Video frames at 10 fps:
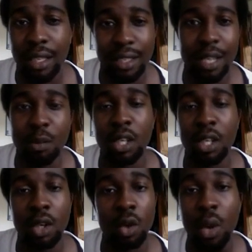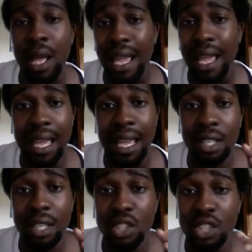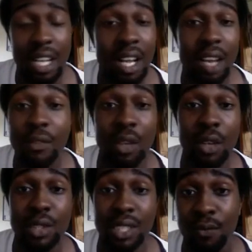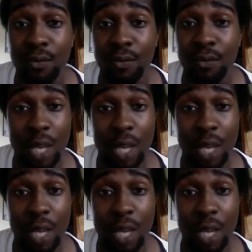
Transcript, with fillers: down below and check out everything else in this